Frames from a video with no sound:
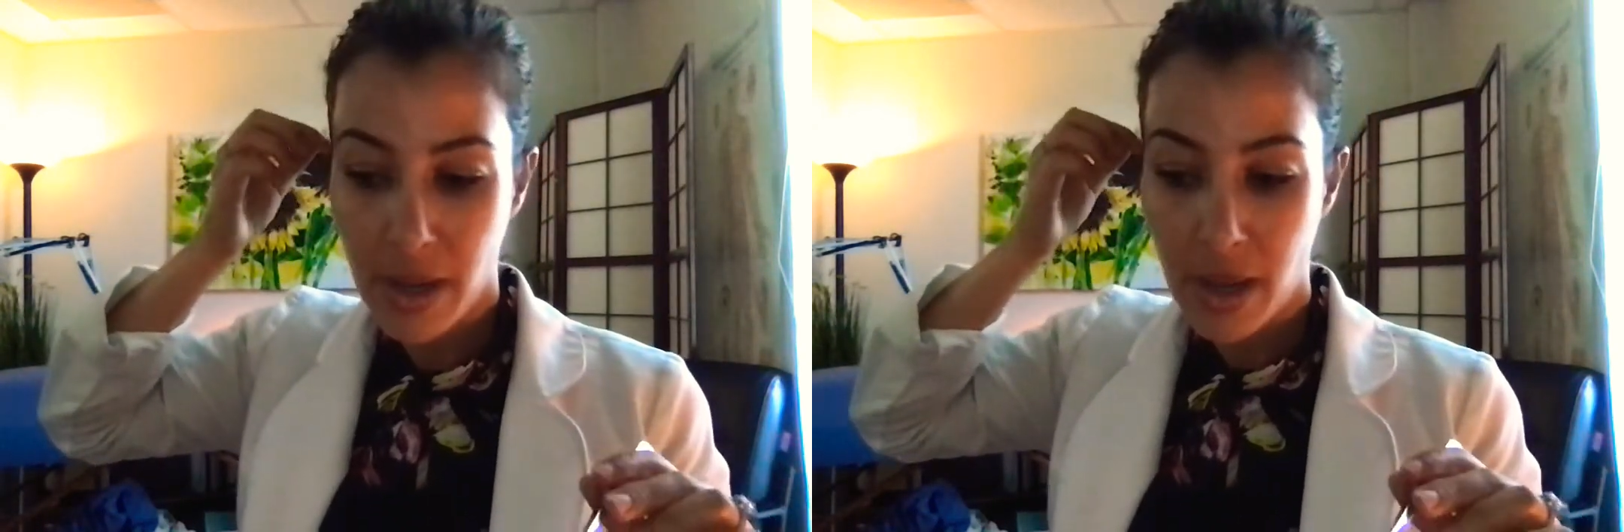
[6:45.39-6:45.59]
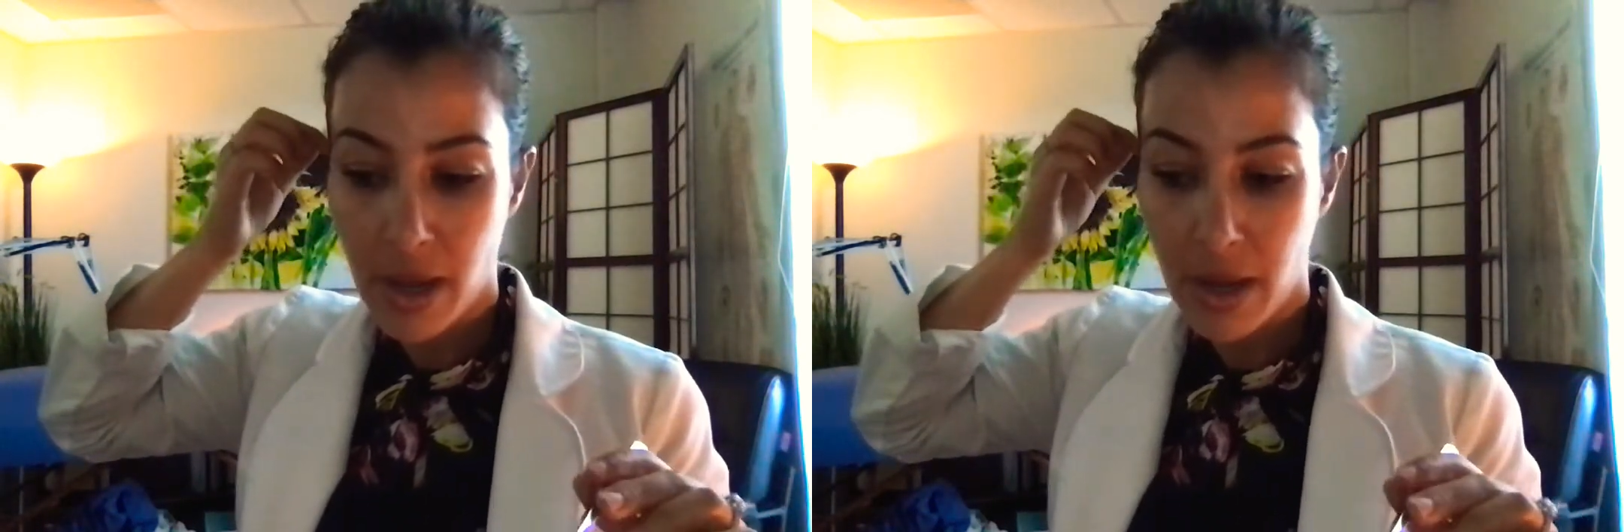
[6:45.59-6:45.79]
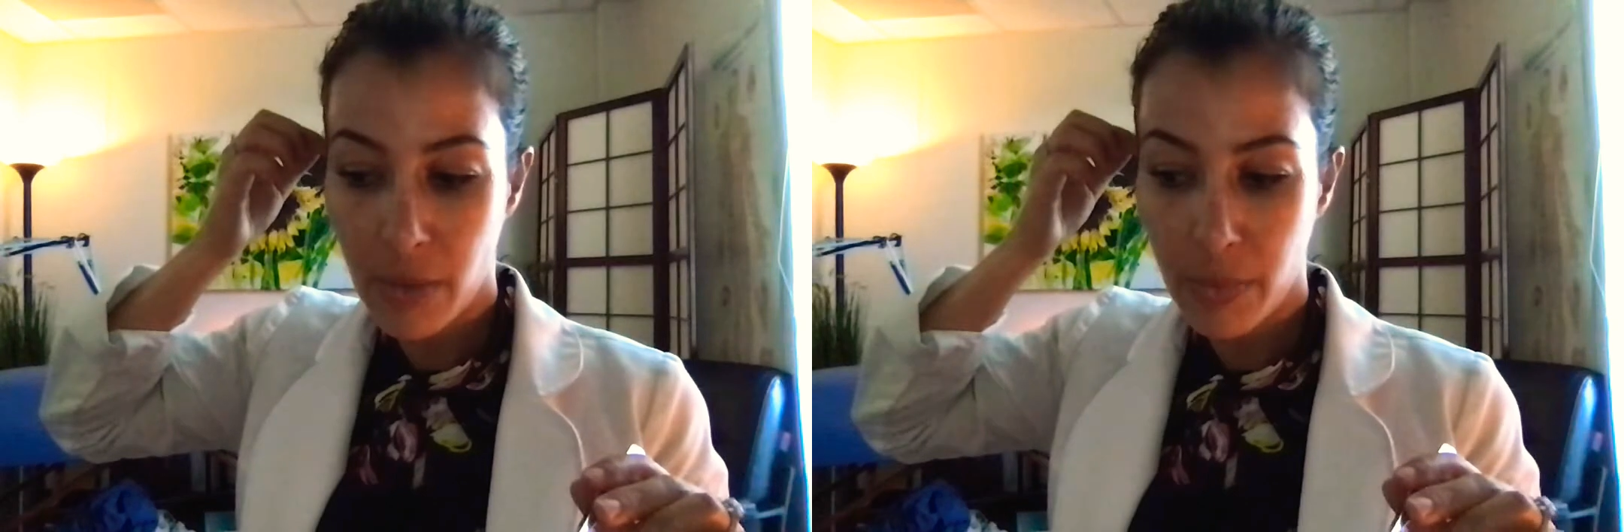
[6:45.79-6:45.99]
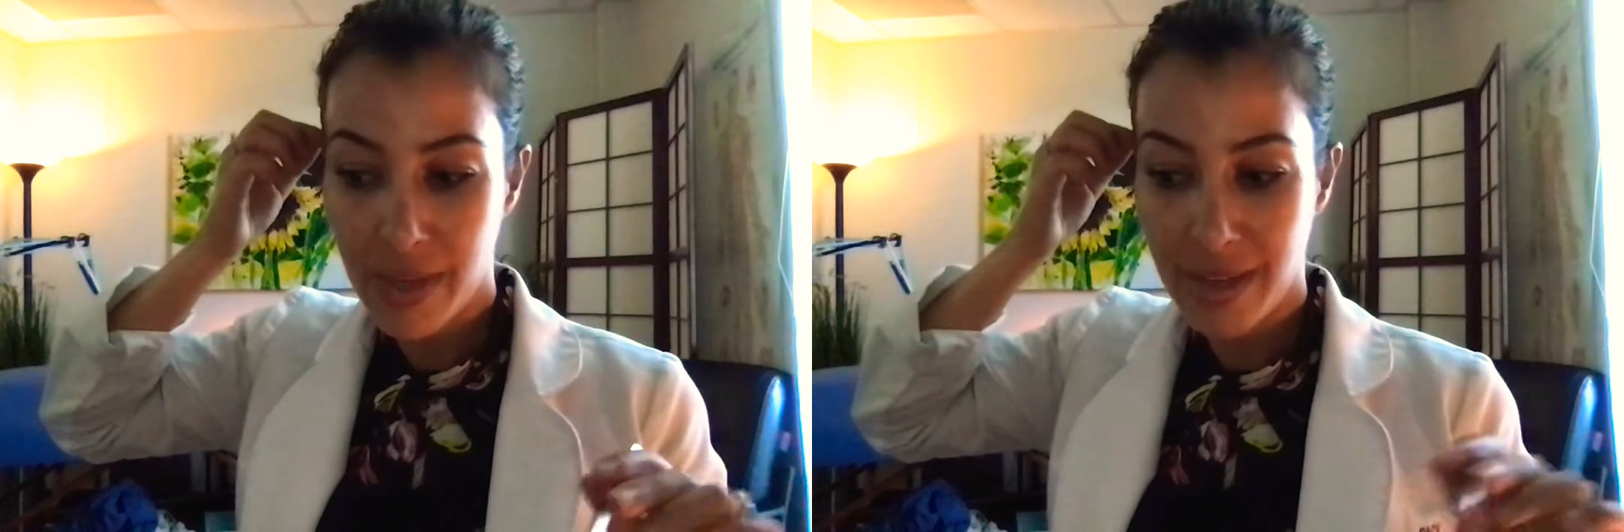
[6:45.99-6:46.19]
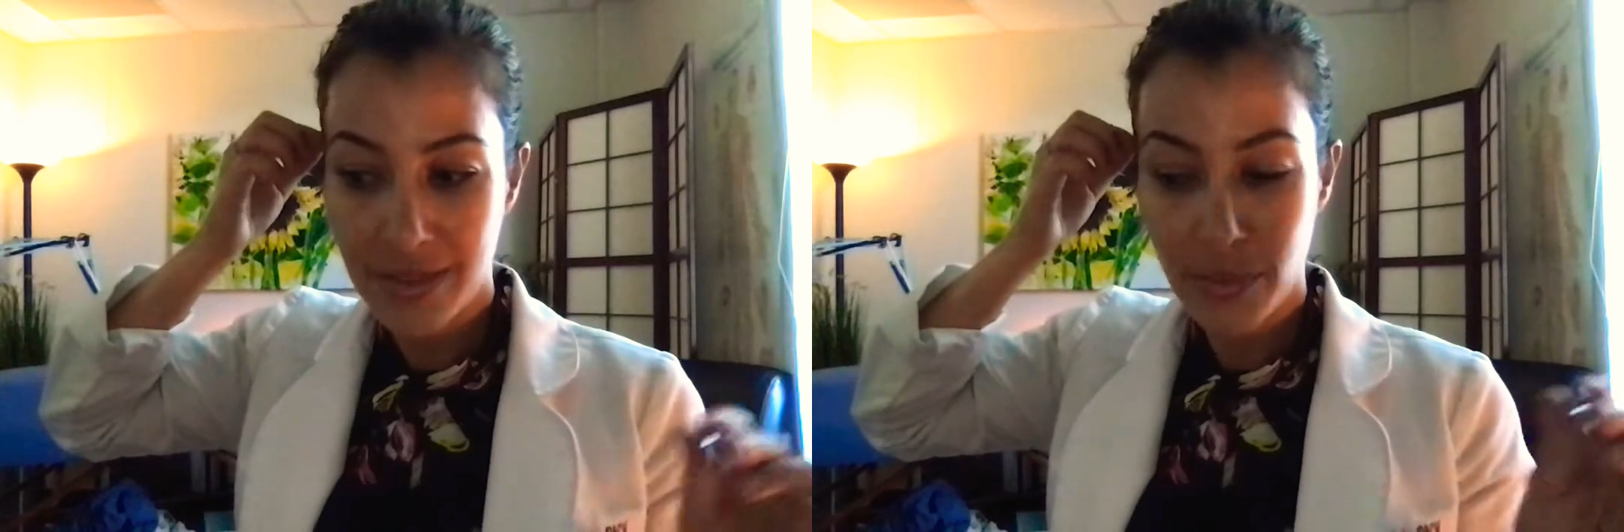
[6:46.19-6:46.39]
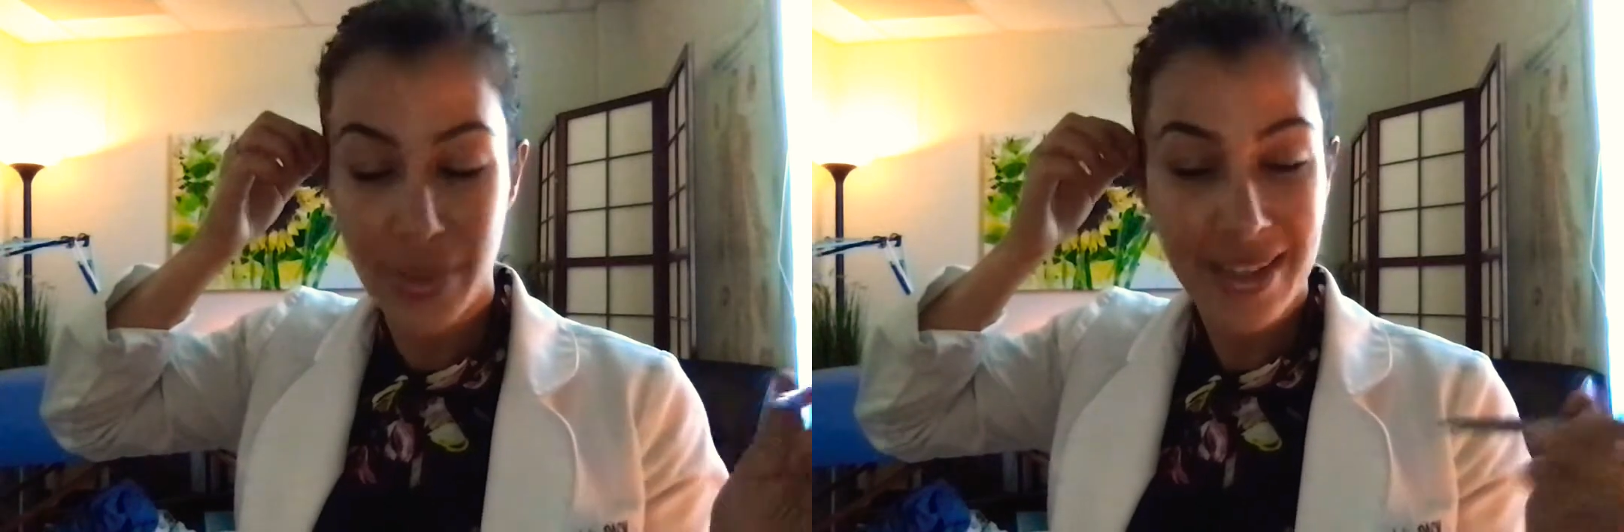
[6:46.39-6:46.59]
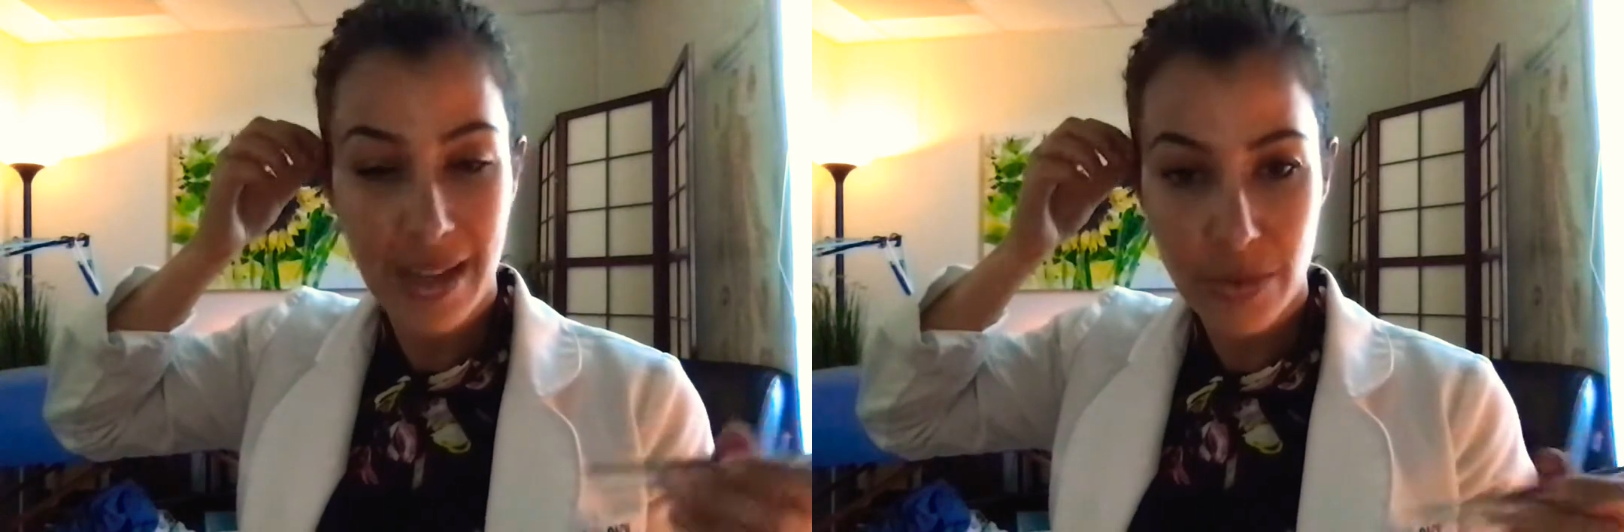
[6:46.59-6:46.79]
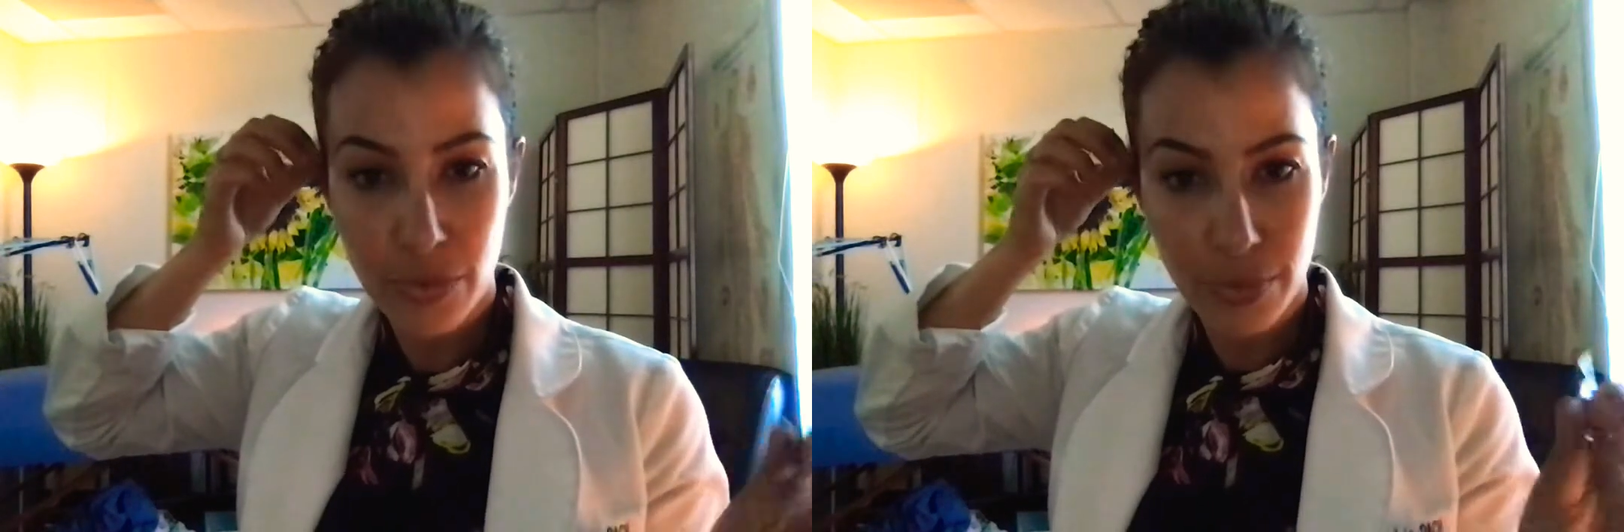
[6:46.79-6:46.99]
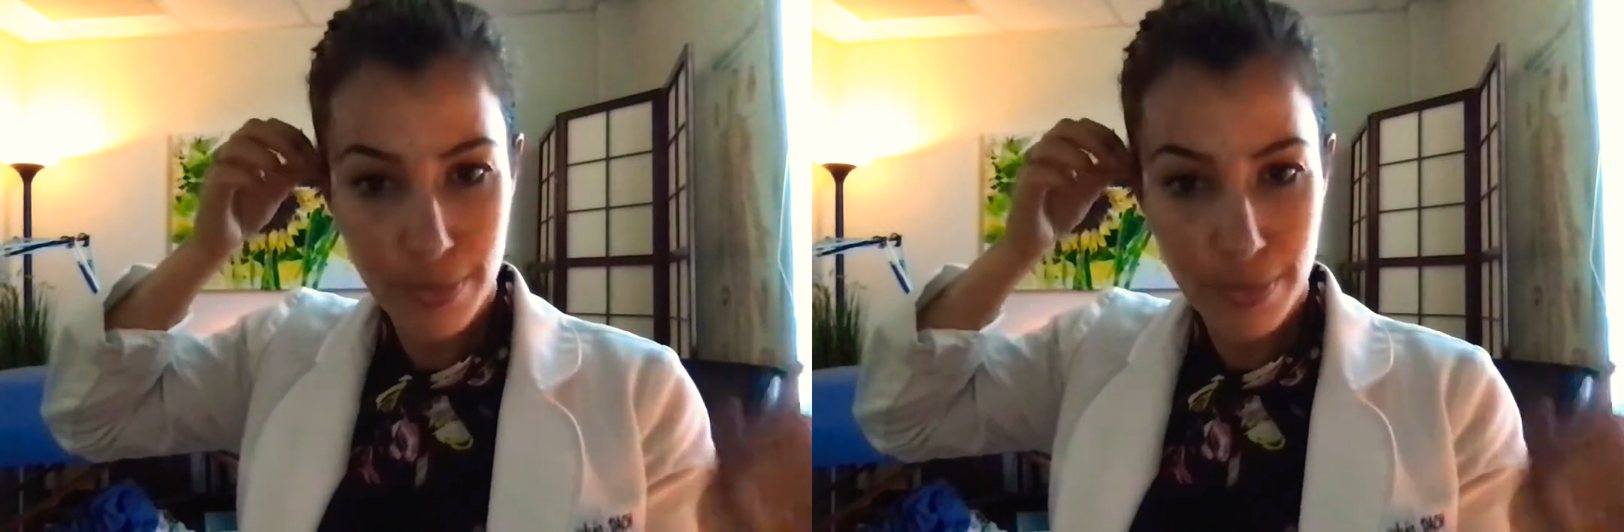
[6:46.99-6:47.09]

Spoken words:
We tend to